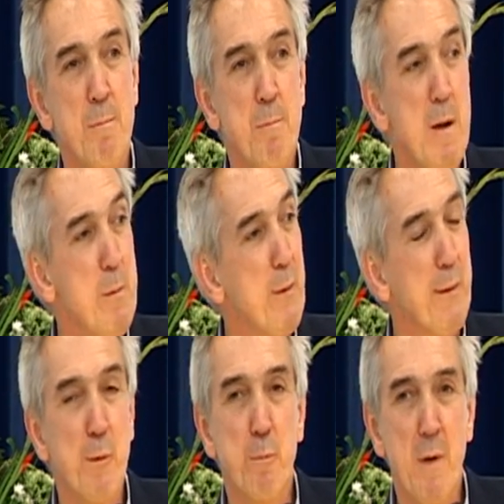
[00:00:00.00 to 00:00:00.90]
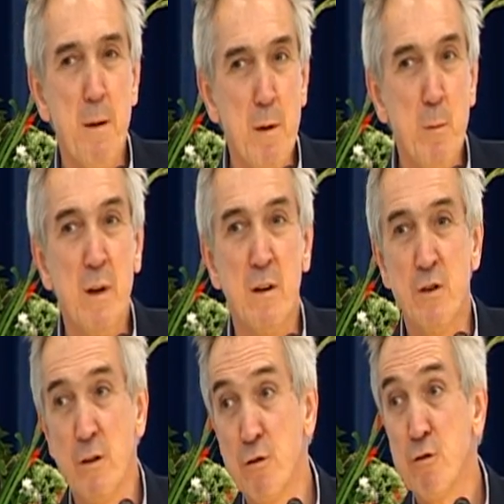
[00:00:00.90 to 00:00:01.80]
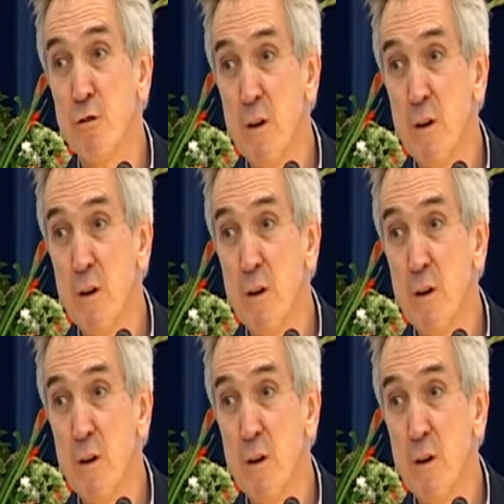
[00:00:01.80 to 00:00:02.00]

maybe we could just